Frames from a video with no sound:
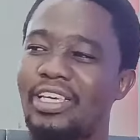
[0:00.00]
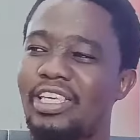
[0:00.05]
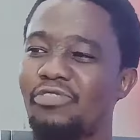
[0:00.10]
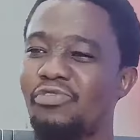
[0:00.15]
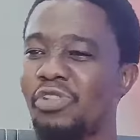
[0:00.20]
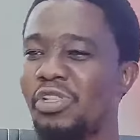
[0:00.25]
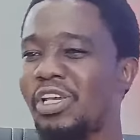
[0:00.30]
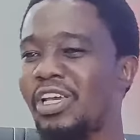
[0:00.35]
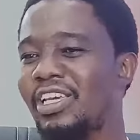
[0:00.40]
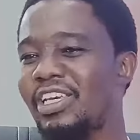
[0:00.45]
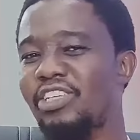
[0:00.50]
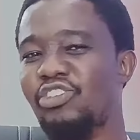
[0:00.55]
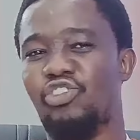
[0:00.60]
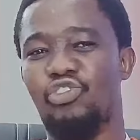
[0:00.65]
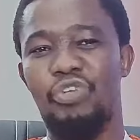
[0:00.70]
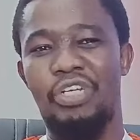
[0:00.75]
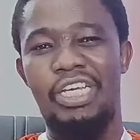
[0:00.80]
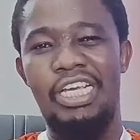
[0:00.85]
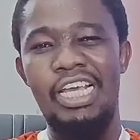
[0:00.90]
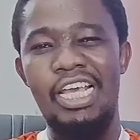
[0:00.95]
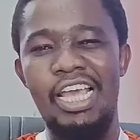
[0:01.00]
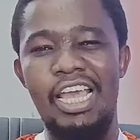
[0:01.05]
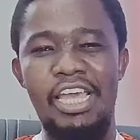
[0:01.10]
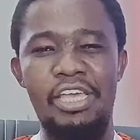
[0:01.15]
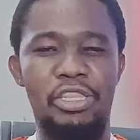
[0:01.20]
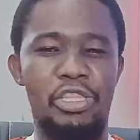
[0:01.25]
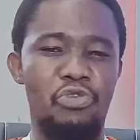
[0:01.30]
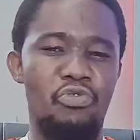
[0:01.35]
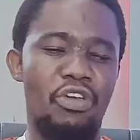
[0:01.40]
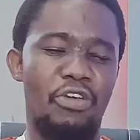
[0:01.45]
given their history
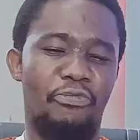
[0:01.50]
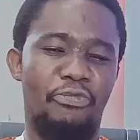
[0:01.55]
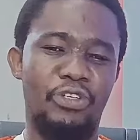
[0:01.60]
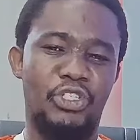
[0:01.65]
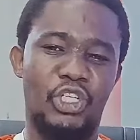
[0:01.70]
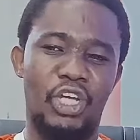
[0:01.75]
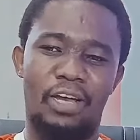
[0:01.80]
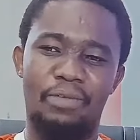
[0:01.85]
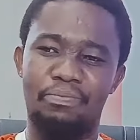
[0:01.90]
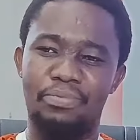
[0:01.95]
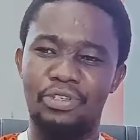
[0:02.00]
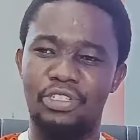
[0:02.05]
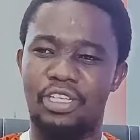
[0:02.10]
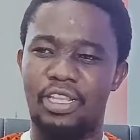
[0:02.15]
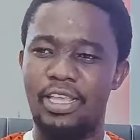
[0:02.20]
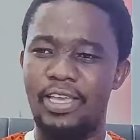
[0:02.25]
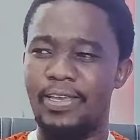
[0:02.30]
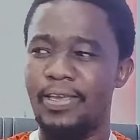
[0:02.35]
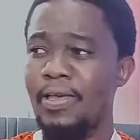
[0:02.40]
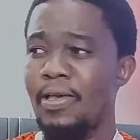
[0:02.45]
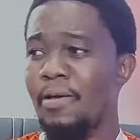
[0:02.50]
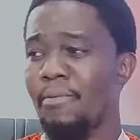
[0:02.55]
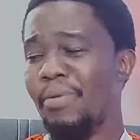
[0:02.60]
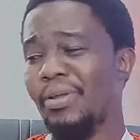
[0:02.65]
in the UEFA Champions League.